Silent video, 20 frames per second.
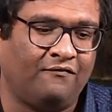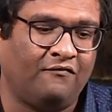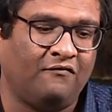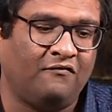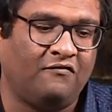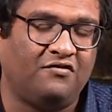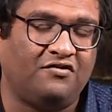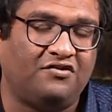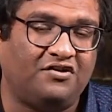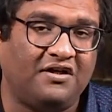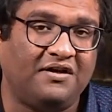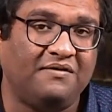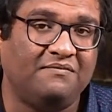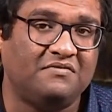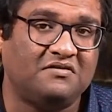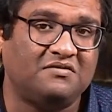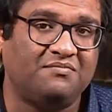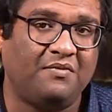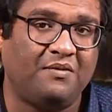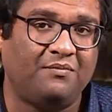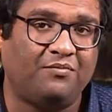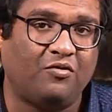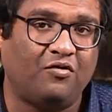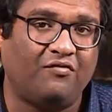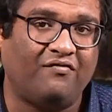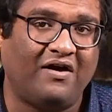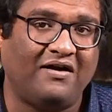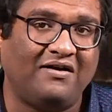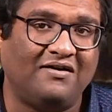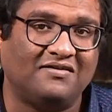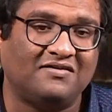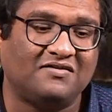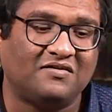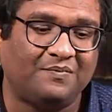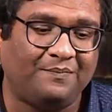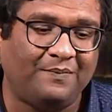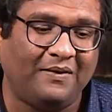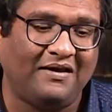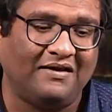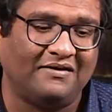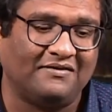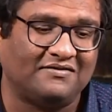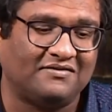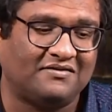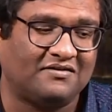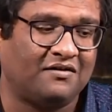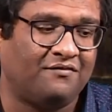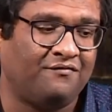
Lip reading: Dreams may provide a space